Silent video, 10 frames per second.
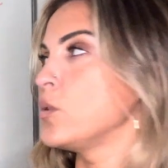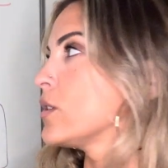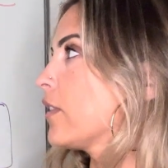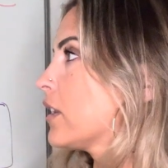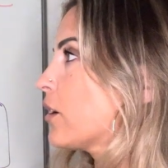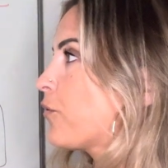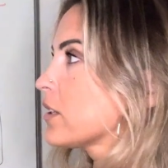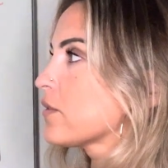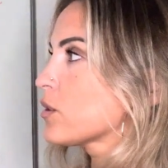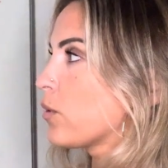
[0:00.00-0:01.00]
Using the
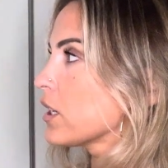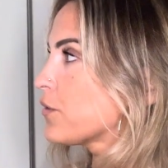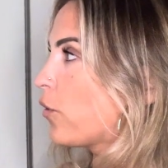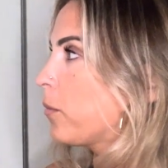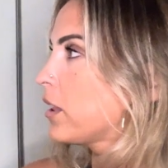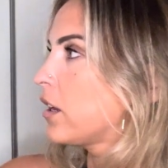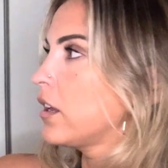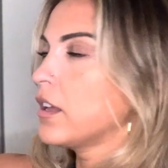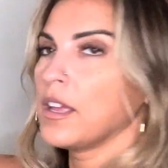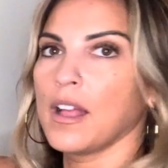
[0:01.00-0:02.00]
difference of squares
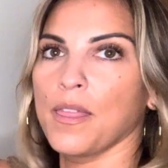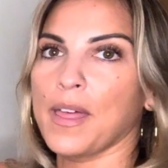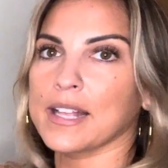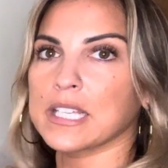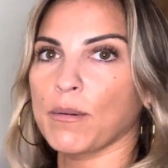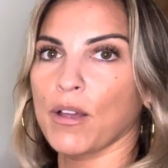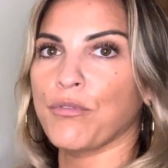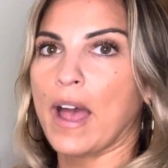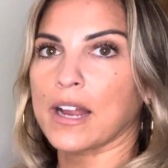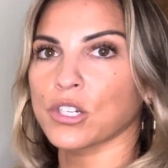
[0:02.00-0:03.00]
formula, that's how I
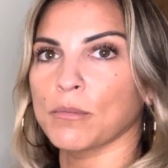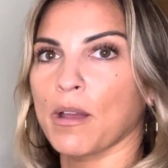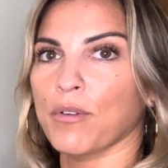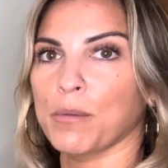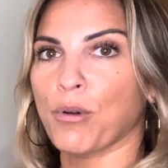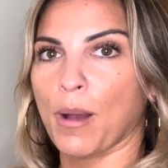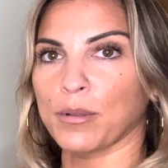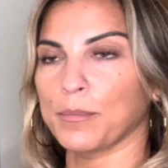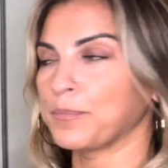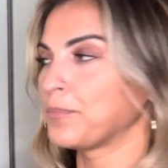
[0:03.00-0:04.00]
factor my red
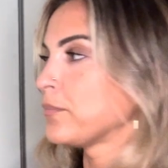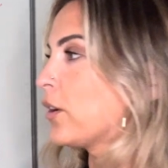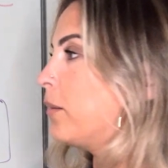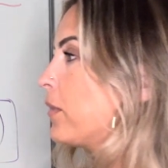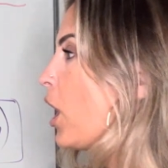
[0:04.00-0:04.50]
problem. All right?